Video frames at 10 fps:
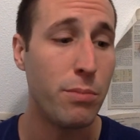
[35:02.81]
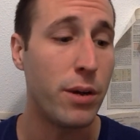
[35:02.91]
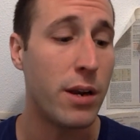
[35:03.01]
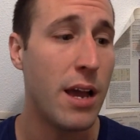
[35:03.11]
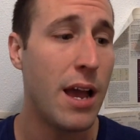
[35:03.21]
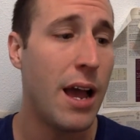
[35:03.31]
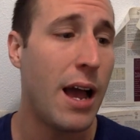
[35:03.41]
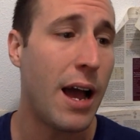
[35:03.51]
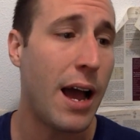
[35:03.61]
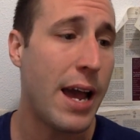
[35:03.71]
but
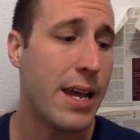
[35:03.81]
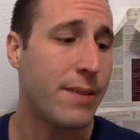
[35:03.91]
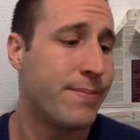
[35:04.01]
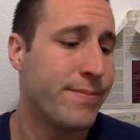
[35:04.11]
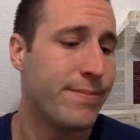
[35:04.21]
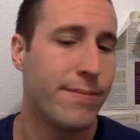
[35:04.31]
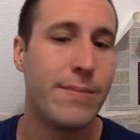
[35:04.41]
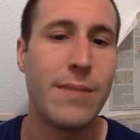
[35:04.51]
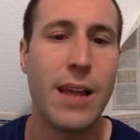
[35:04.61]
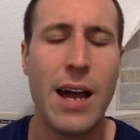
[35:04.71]
I
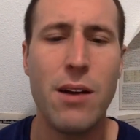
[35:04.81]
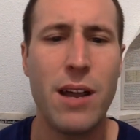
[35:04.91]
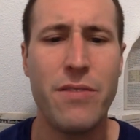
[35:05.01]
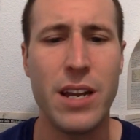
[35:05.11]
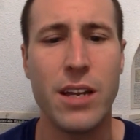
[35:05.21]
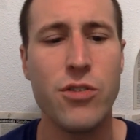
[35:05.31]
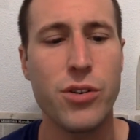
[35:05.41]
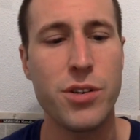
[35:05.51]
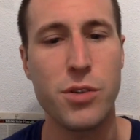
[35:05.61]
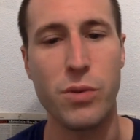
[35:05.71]
I don't have any
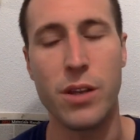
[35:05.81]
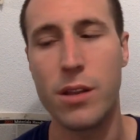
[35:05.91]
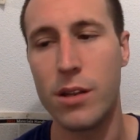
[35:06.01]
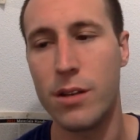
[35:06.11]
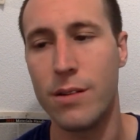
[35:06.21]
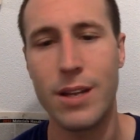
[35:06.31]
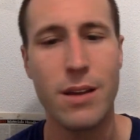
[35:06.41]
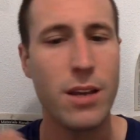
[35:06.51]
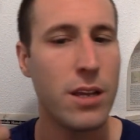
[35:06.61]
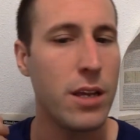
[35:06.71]
interest with,
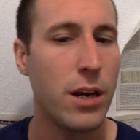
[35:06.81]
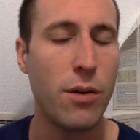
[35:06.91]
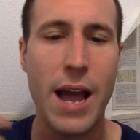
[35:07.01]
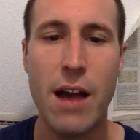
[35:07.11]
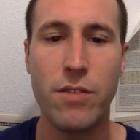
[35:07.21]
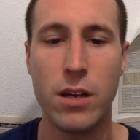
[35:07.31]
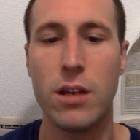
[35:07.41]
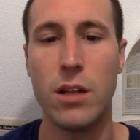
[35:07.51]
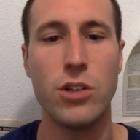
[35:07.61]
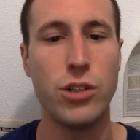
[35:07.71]
you know, having a
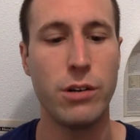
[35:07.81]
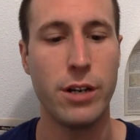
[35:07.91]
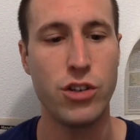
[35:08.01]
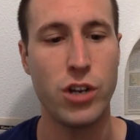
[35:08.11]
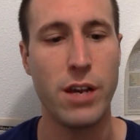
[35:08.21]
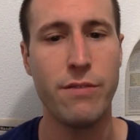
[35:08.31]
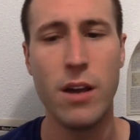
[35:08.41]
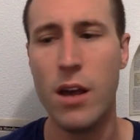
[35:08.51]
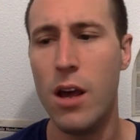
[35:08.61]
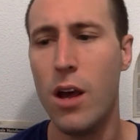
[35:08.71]
luxurious shave
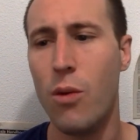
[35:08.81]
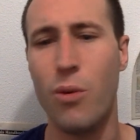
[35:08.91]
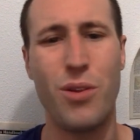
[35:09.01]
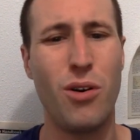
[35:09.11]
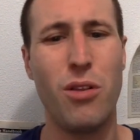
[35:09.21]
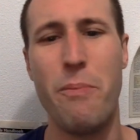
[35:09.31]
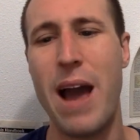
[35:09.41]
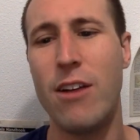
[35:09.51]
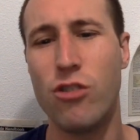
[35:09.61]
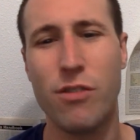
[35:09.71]
with all the
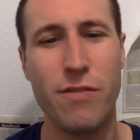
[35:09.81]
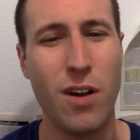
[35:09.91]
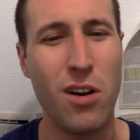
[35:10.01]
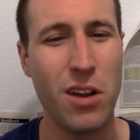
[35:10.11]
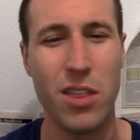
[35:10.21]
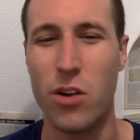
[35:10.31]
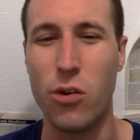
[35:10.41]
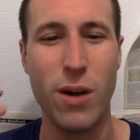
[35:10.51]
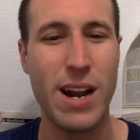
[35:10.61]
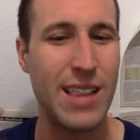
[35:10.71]
badger funk and the
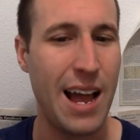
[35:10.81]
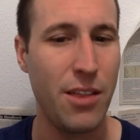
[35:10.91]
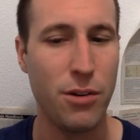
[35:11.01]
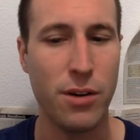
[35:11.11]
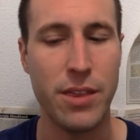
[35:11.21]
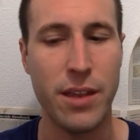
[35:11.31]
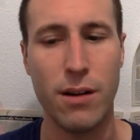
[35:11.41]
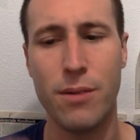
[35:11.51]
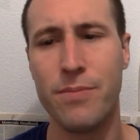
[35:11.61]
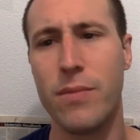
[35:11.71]
gray lather in there.